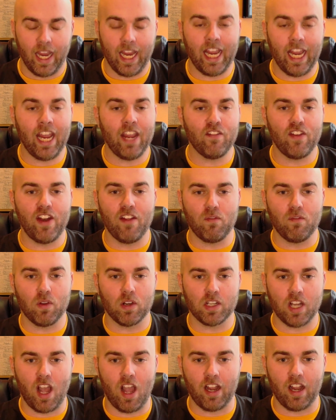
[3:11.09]
even if
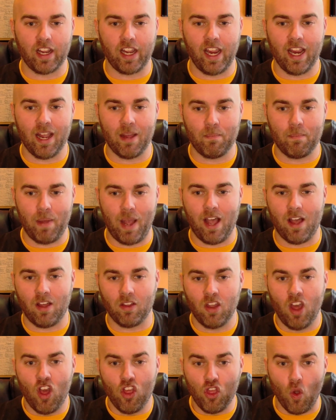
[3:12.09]
we're talking
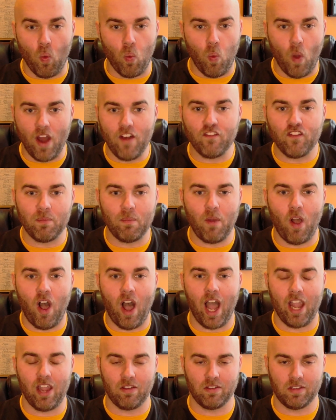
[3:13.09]
about the one from
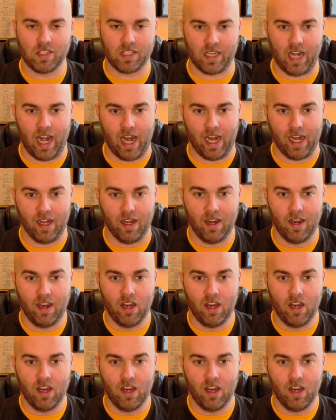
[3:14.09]
Ohio State,